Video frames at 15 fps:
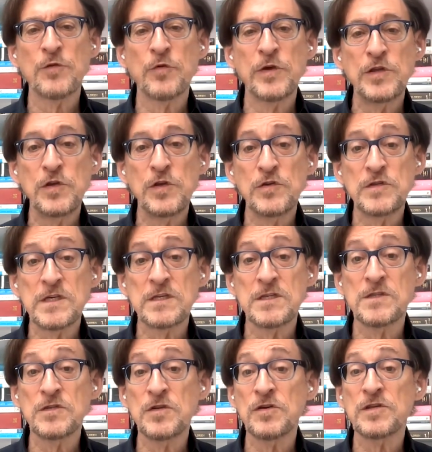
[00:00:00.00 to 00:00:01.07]
reduces
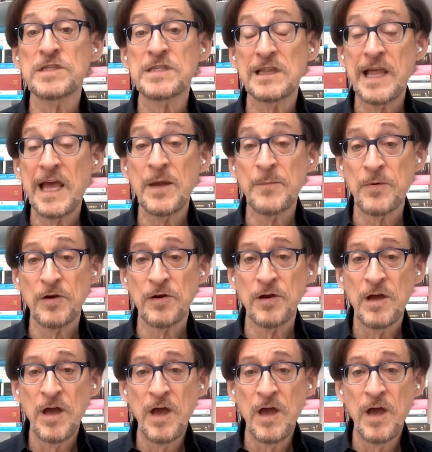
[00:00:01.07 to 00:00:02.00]
nurse labor